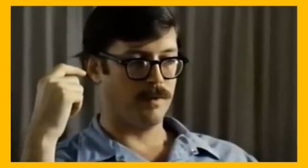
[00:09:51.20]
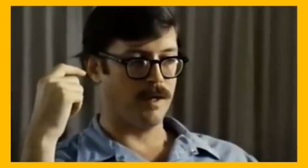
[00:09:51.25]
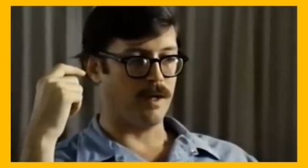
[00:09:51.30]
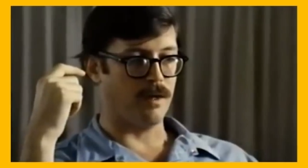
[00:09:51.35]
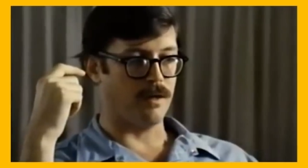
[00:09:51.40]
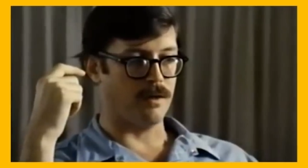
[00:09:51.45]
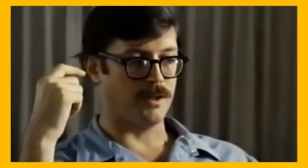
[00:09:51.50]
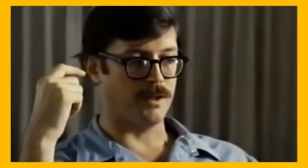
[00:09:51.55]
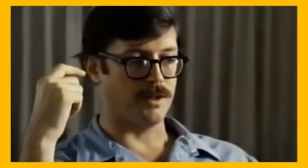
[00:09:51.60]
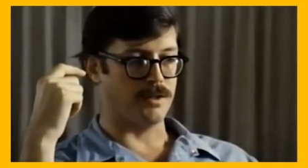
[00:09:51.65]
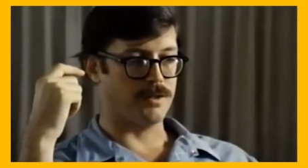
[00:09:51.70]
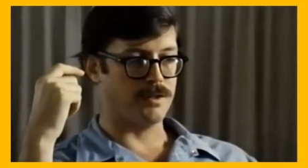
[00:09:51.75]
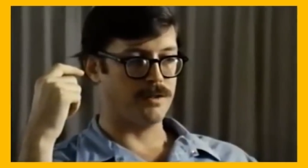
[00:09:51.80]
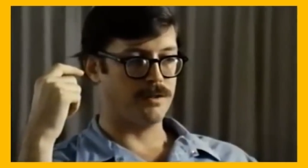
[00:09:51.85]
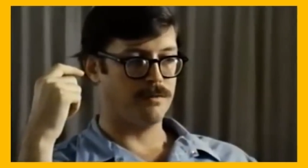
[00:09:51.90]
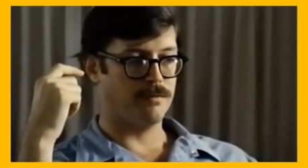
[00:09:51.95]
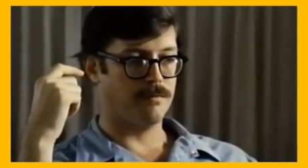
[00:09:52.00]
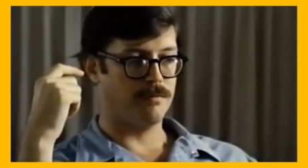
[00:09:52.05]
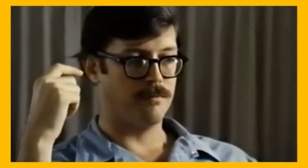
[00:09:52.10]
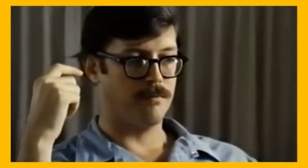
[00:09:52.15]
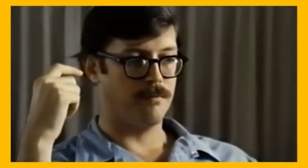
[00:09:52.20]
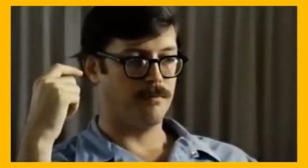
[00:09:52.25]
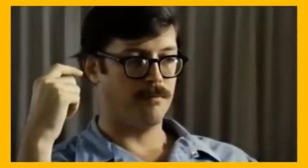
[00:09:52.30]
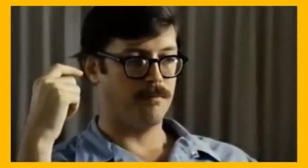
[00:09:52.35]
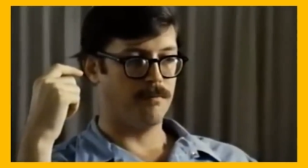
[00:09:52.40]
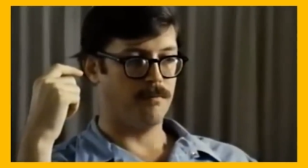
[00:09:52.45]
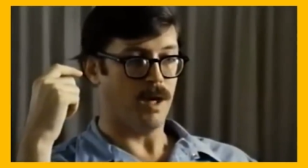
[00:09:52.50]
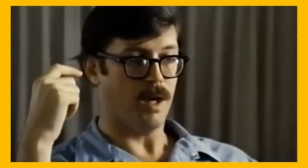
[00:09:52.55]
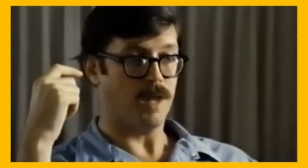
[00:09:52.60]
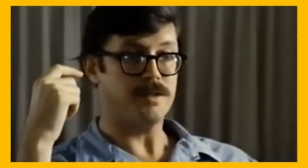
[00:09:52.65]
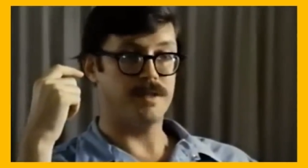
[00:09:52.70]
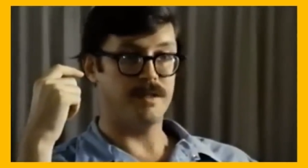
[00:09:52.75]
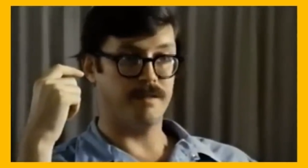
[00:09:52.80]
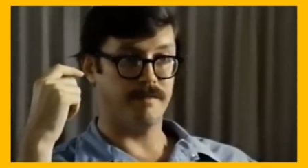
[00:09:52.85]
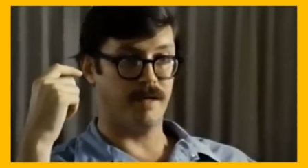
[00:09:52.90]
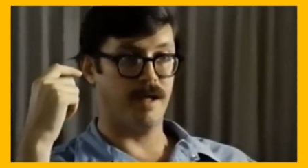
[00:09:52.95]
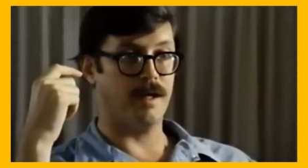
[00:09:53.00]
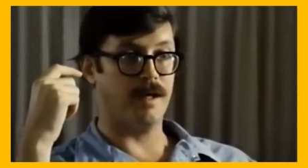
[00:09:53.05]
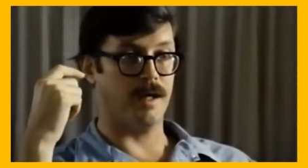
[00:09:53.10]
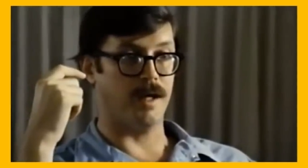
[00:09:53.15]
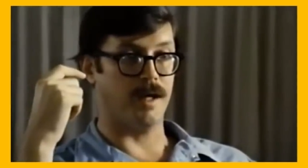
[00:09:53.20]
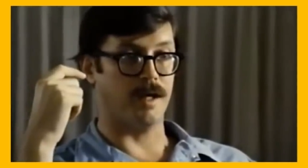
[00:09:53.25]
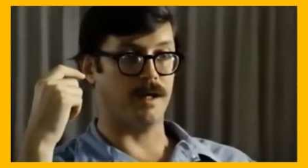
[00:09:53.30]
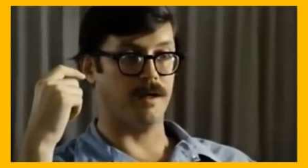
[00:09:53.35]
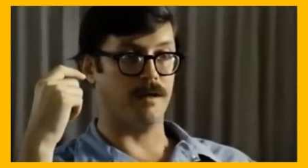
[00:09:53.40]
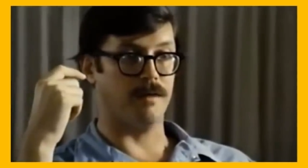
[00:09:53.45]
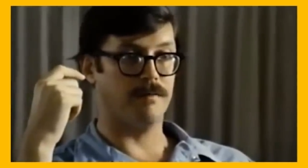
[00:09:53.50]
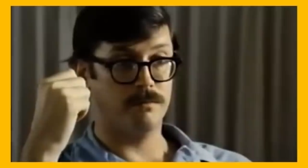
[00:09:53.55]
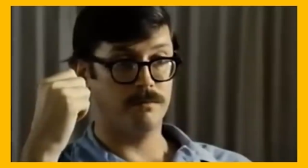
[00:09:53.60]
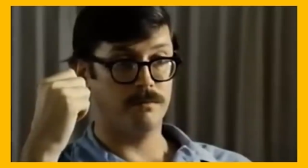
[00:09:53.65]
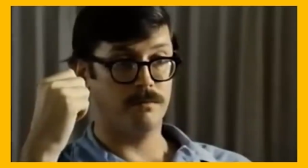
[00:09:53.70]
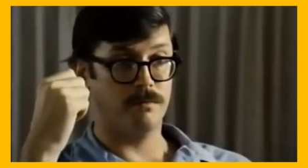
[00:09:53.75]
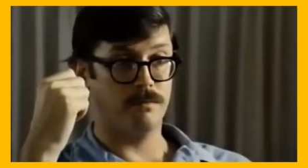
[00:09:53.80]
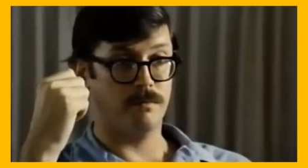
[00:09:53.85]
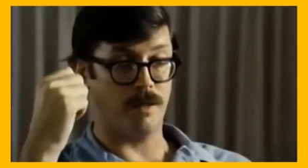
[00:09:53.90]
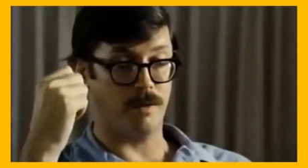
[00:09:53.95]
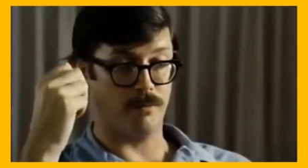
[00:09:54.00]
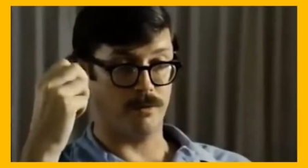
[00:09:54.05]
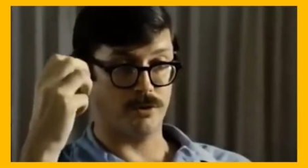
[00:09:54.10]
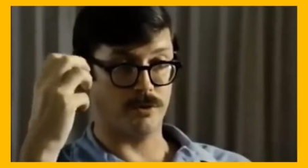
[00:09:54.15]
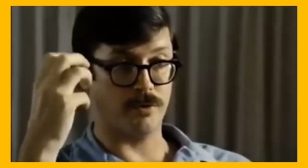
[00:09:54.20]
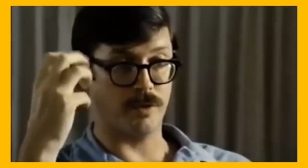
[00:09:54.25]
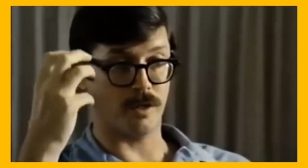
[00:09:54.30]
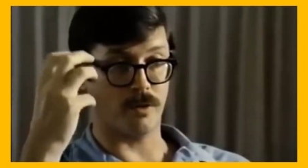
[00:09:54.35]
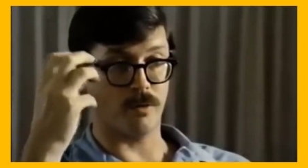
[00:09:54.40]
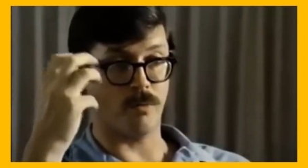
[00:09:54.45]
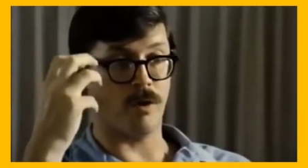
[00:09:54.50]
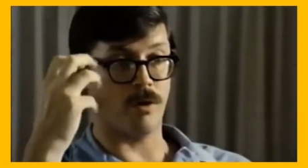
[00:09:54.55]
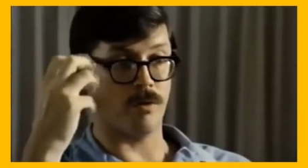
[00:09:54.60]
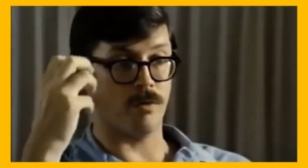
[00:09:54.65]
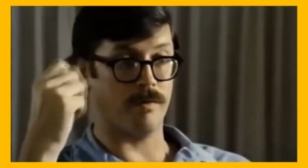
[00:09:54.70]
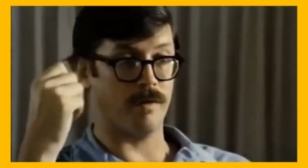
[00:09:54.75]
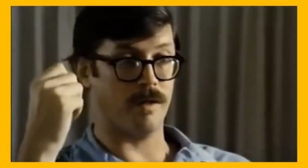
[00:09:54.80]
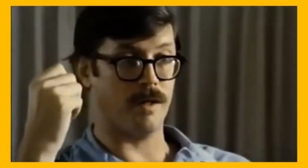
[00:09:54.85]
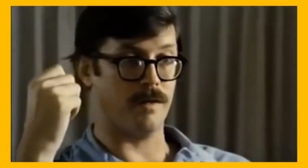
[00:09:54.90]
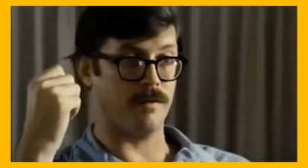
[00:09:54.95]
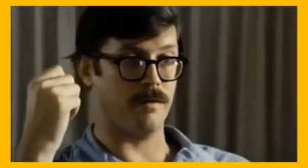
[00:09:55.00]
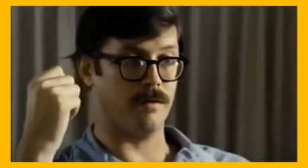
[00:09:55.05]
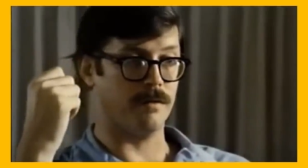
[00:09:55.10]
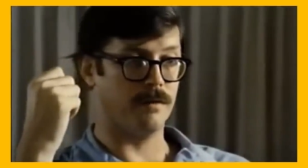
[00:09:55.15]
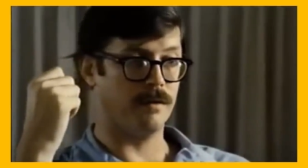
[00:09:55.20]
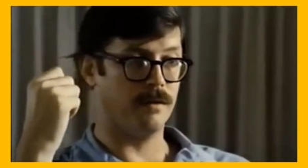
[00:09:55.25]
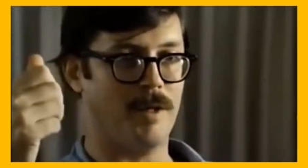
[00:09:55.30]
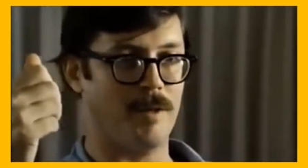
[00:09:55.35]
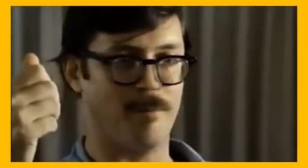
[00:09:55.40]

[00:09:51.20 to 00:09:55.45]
energies. Positive and negative, that would trigger one or the other.